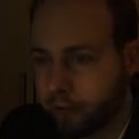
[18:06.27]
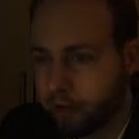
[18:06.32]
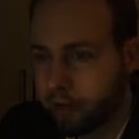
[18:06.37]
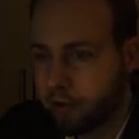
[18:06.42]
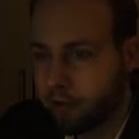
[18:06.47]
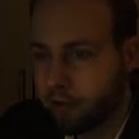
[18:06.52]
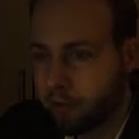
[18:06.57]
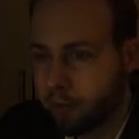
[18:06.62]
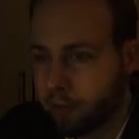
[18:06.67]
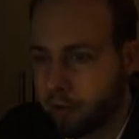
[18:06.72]

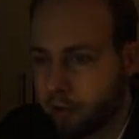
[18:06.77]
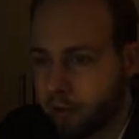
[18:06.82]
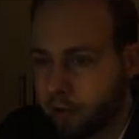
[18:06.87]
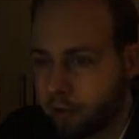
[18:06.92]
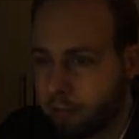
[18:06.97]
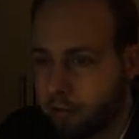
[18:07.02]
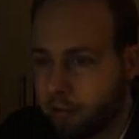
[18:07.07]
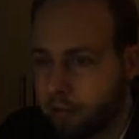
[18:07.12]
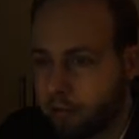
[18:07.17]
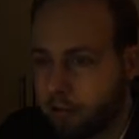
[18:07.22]
It spread
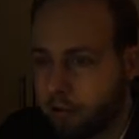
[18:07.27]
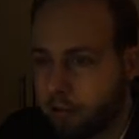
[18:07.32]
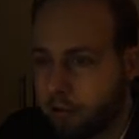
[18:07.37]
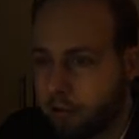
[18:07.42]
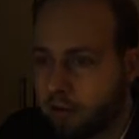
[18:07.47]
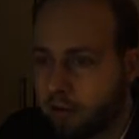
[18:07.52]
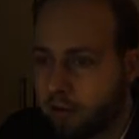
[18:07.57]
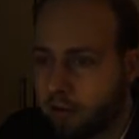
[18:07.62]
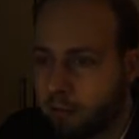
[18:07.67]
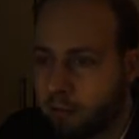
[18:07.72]
up the
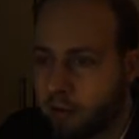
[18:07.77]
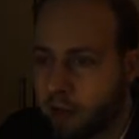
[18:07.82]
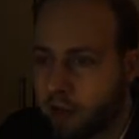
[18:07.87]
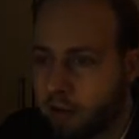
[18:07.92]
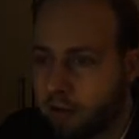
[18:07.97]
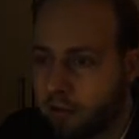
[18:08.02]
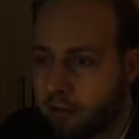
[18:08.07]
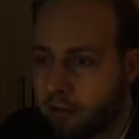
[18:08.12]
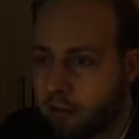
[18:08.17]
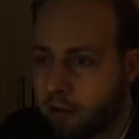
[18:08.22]
sides of the
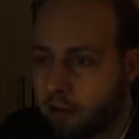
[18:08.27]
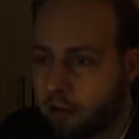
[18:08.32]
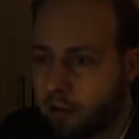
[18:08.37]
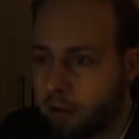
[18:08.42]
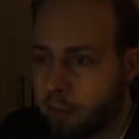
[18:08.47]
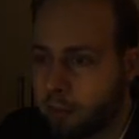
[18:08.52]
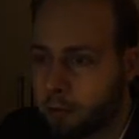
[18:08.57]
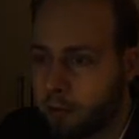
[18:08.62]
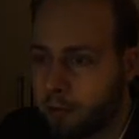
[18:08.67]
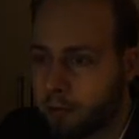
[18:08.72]
pit
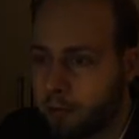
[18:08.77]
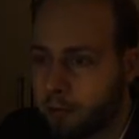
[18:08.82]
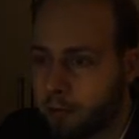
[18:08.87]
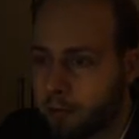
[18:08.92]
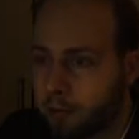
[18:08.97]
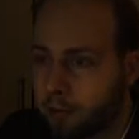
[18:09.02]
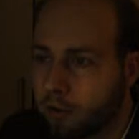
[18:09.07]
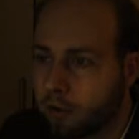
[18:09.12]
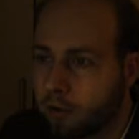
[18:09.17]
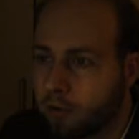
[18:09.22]
by the
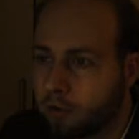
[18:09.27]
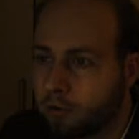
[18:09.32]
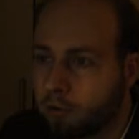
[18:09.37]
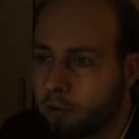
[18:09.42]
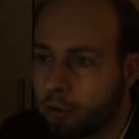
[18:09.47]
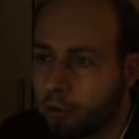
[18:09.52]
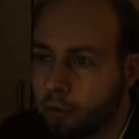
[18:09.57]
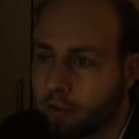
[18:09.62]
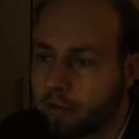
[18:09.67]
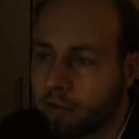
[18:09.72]
third or
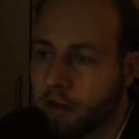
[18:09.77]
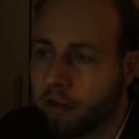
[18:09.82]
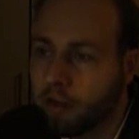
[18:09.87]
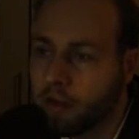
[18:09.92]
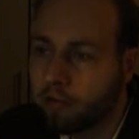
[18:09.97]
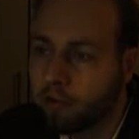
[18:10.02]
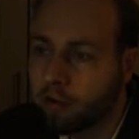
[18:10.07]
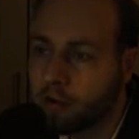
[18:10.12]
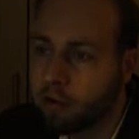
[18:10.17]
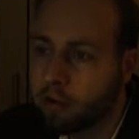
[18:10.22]
fourth day
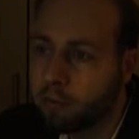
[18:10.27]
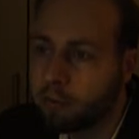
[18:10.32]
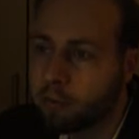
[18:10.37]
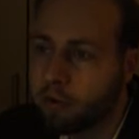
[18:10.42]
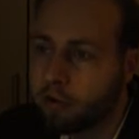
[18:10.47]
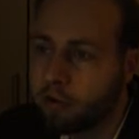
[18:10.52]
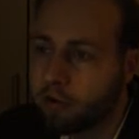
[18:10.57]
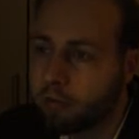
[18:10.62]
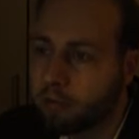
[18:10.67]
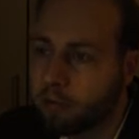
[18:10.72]
of our
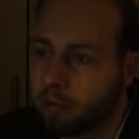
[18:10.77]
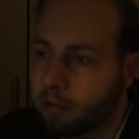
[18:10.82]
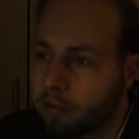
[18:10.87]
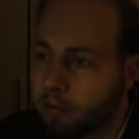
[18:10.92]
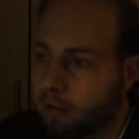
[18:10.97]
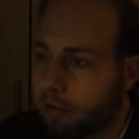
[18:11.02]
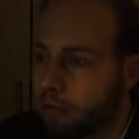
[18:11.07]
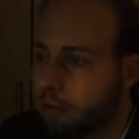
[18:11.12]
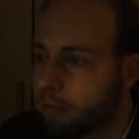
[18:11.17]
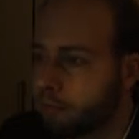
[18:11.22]

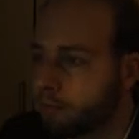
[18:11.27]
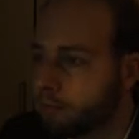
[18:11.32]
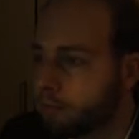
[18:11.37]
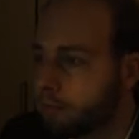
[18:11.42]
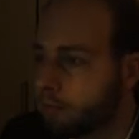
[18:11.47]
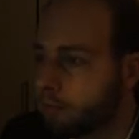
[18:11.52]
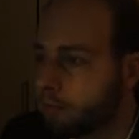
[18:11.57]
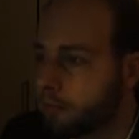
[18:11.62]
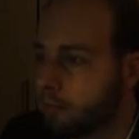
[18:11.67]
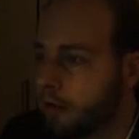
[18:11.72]
imprisonment,
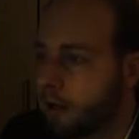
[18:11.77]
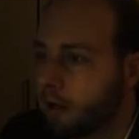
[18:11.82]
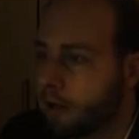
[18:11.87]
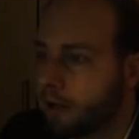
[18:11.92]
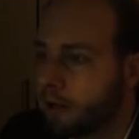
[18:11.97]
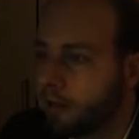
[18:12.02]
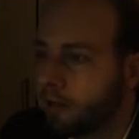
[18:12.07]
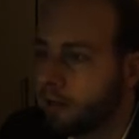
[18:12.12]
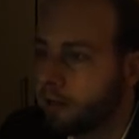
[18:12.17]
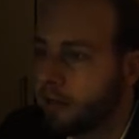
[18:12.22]

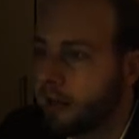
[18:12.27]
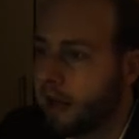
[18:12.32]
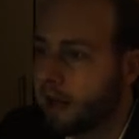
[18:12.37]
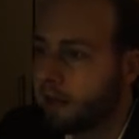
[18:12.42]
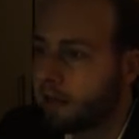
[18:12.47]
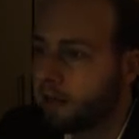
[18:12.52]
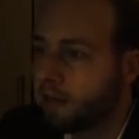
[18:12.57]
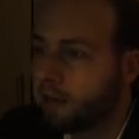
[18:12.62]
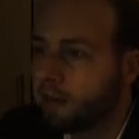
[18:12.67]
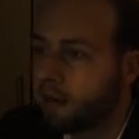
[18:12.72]
and its
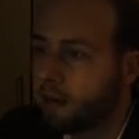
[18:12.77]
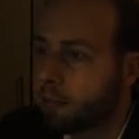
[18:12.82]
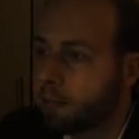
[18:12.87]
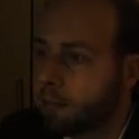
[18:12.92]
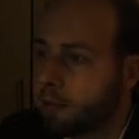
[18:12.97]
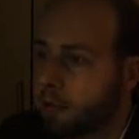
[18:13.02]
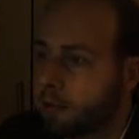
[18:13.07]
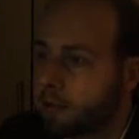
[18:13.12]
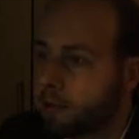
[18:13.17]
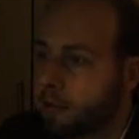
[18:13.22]
cactus-like
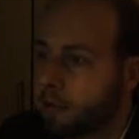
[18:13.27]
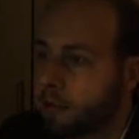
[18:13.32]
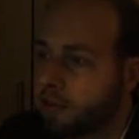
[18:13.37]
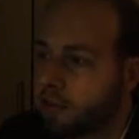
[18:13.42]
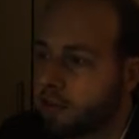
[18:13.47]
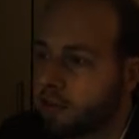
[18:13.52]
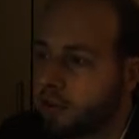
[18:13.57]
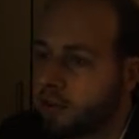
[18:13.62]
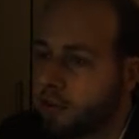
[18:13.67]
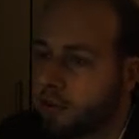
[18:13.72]

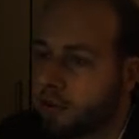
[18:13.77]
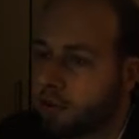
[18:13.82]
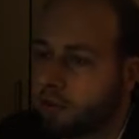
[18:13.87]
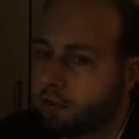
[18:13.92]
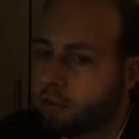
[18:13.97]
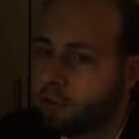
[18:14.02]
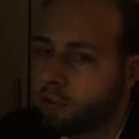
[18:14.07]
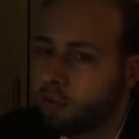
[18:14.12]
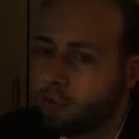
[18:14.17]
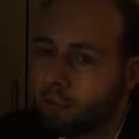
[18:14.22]
branches
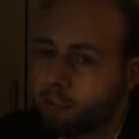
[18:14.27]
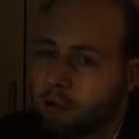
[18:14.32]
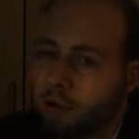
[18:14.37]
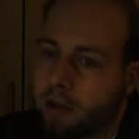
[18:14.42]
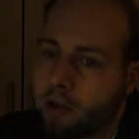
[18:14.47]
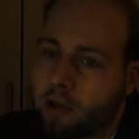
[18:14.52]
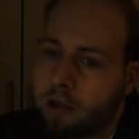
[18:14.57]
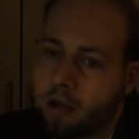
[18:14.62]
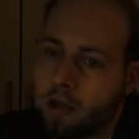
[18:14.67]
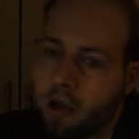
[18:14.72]
formed
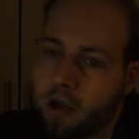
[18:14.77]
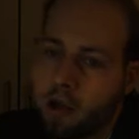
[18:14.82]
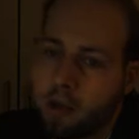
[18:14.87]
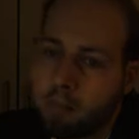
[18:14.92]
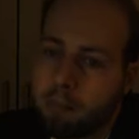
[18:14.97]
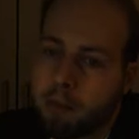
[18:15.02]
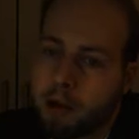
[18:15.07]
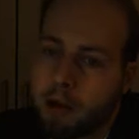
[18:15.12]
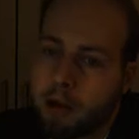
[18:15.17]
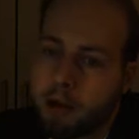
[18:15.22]
a
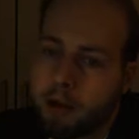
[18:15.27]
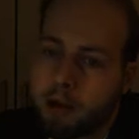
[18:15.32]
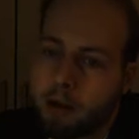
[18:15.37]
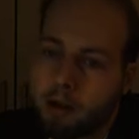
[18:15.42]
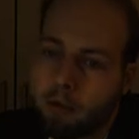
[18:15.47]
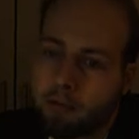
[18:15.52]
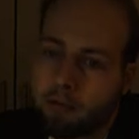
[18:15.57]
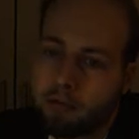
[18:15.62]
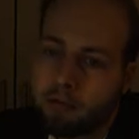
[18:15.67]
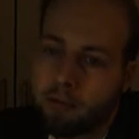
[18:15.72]
carmine
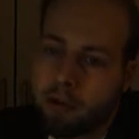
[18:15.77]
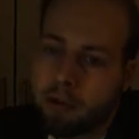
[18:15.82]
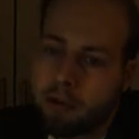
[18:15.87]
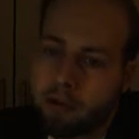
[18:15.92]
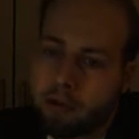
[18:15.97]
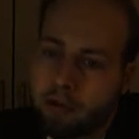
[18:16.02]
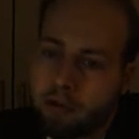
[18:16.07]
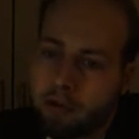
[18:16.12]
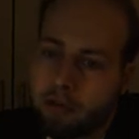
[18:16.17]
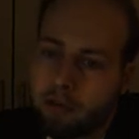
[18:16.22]

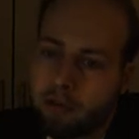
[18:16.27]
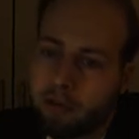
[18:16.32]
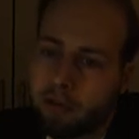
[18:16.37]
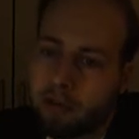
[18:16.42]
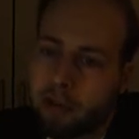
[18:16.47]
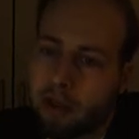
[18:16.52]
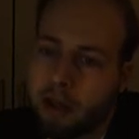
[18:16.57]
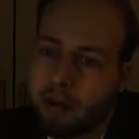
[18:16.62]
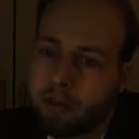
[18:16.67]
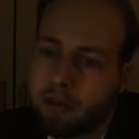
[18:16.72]
fringe to
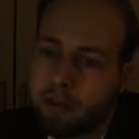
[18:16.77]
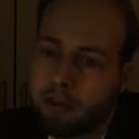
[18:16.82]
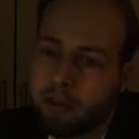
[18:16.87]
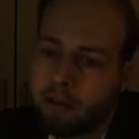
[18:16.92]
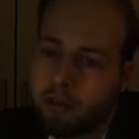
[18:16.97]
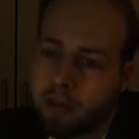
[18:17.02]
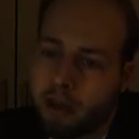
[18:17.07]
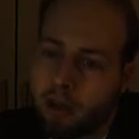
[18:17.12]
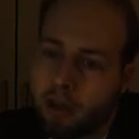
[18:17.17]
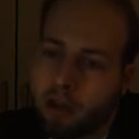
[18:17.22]
the
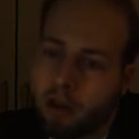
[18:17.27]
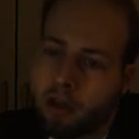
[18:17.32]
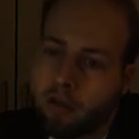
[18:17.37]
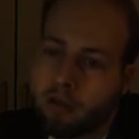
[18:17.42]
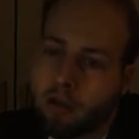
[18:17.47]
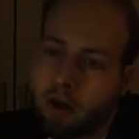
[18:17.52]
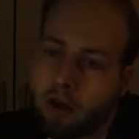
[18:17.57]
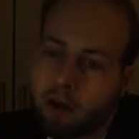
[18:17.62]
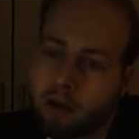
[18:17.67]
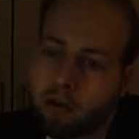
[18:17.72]
edges
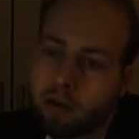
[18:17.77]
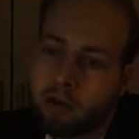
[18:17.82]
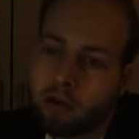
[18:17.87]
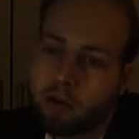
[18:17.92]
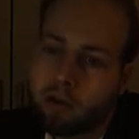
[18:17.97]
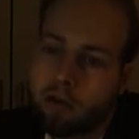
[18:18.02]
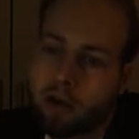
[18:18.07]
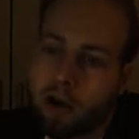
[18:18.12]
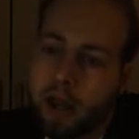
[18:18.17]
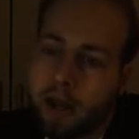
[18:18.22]
of our
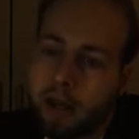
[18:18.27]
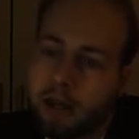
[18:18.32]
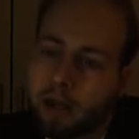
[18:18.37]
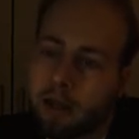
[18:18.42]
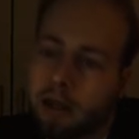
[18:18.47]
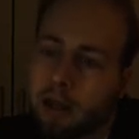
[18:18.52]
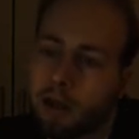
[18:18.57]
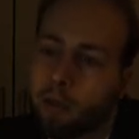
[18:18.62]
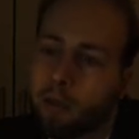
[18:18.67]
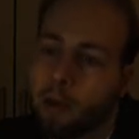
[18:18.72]

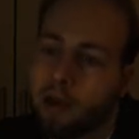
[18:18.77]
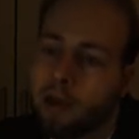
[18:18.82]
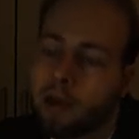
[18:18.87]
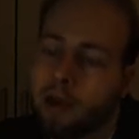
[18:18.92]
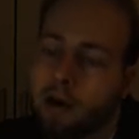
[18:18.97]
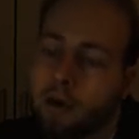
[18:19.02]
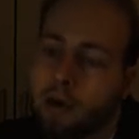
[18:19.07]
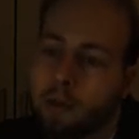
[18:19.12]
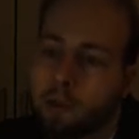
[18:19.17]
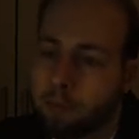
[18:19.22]
triangular
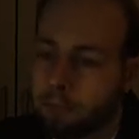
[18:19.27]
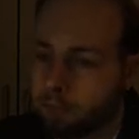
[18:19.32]
window